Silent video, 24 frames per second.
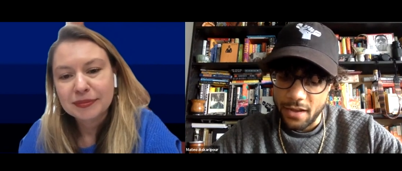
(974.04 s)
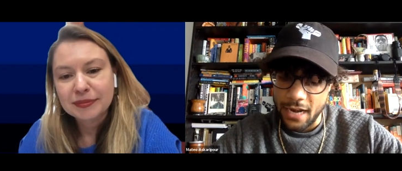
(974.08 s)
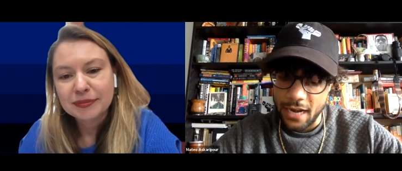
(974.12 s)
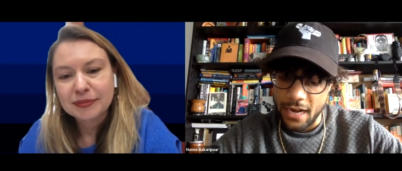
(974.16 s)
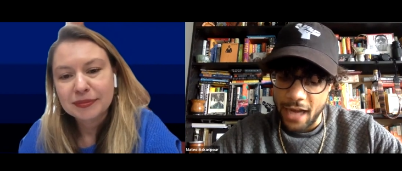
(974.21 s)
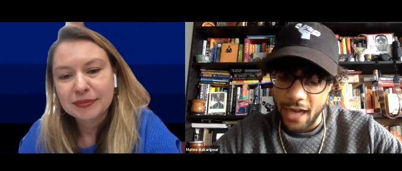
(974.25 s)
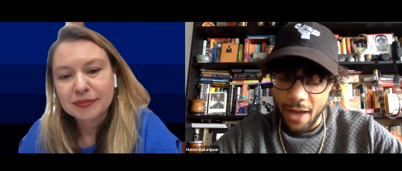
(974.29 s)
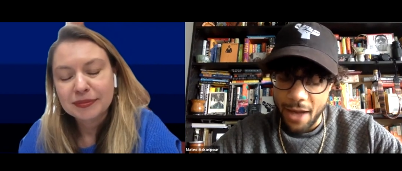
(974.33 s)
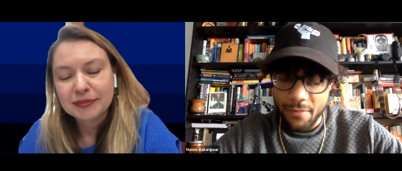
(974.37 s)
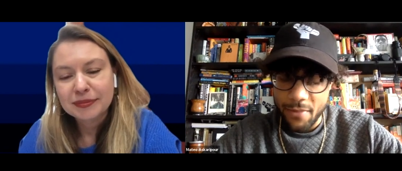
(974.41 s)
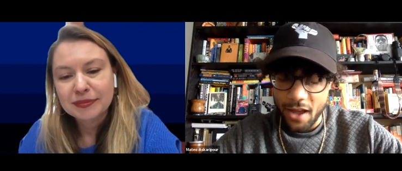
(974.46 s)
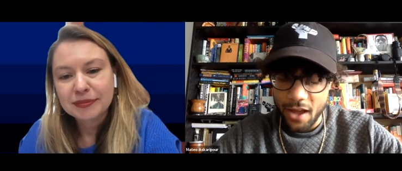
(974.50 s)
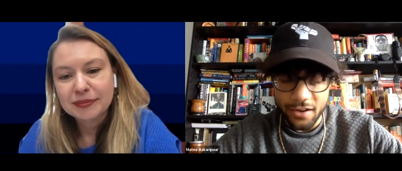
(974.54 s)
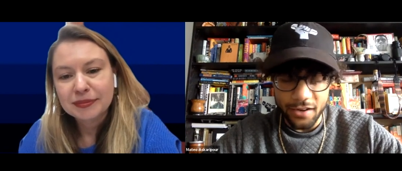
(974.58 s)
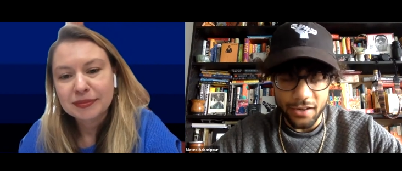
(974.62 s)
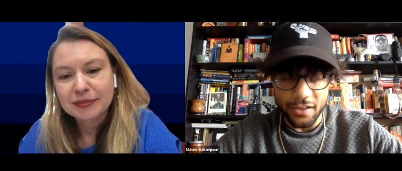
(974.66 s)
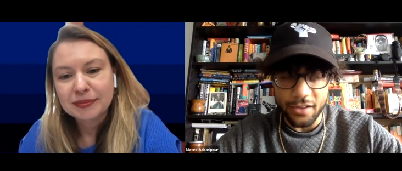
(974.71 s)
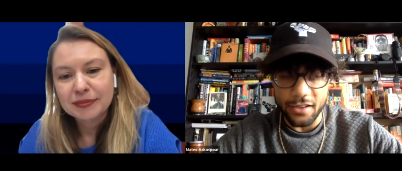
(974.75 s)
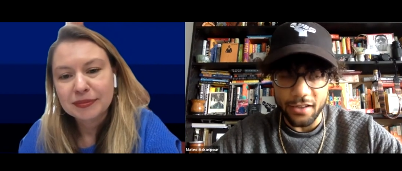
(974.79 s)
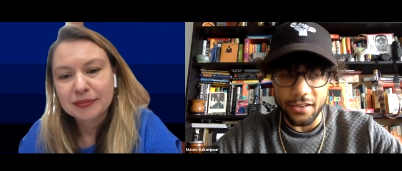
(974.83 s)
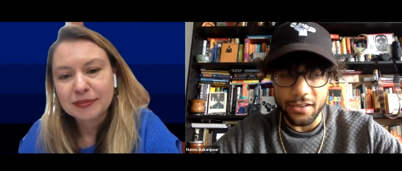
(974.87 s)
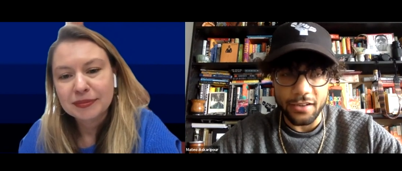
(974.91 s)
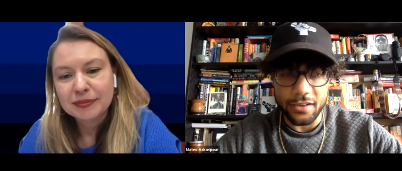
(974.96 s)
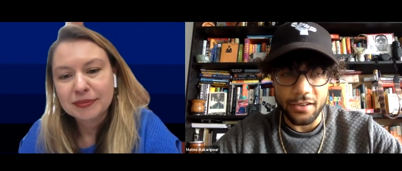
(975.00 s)
Speaker 1: I'm not
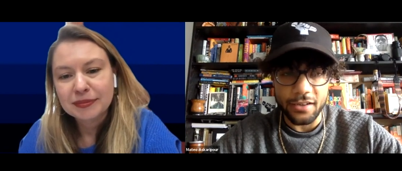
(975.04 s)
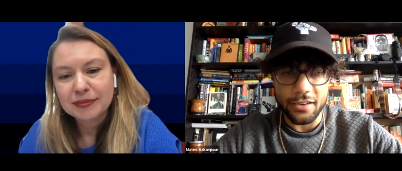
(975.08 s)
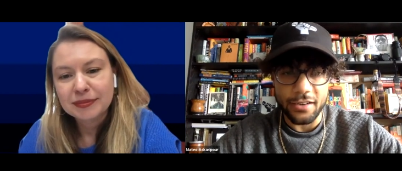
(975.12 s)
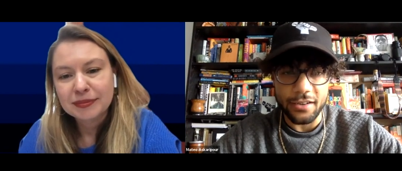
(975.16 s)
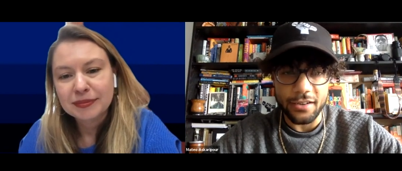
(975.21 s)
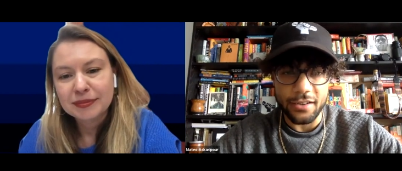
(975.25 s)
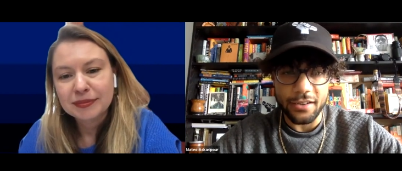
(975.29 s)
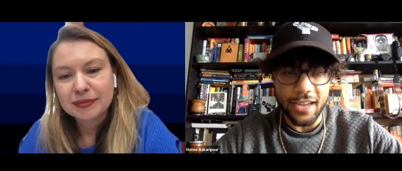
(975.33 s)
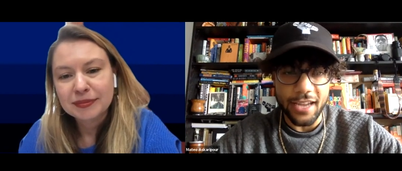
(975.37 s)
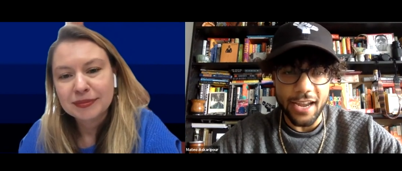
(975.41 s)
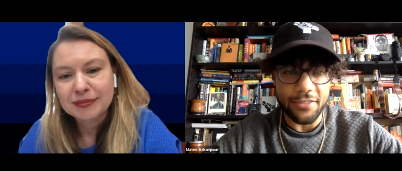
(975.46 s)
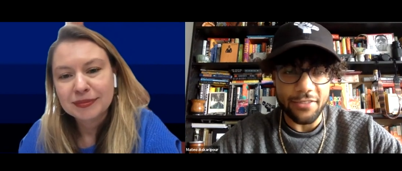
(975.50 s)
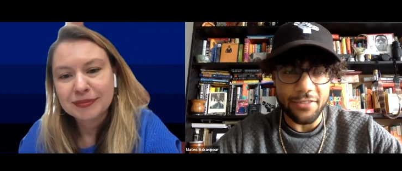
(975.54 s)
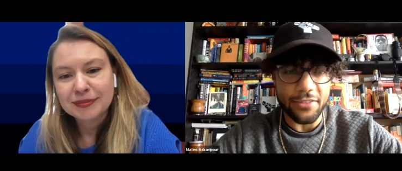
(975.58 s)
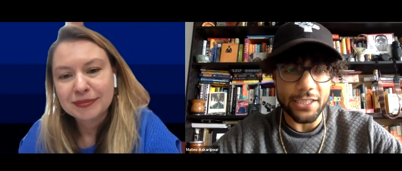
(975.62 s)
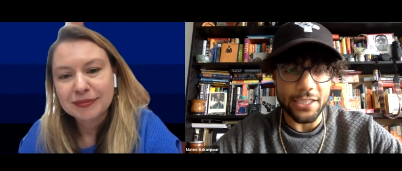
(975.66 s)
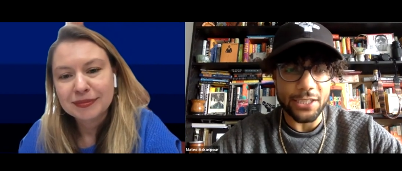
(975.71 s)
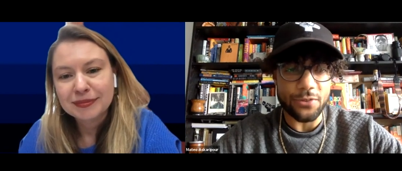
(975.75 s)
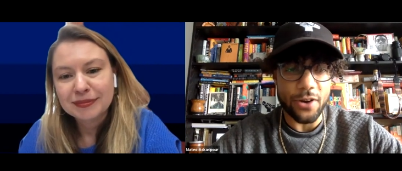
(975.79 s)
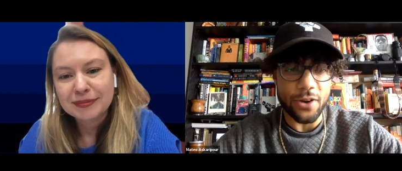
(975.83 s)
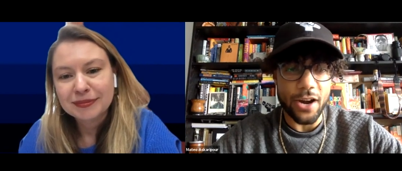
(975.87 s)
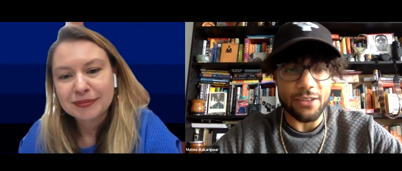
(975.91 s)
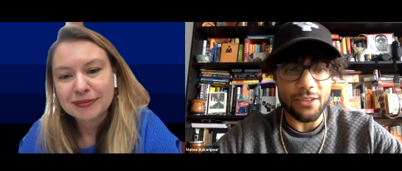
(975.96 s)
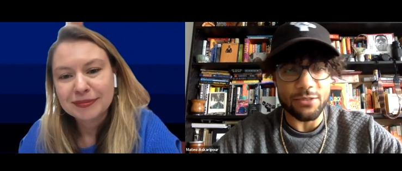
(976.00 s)
going to get
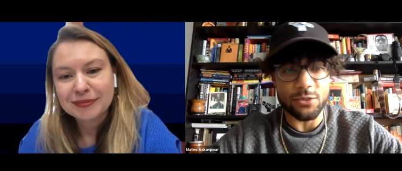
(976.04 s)
this right.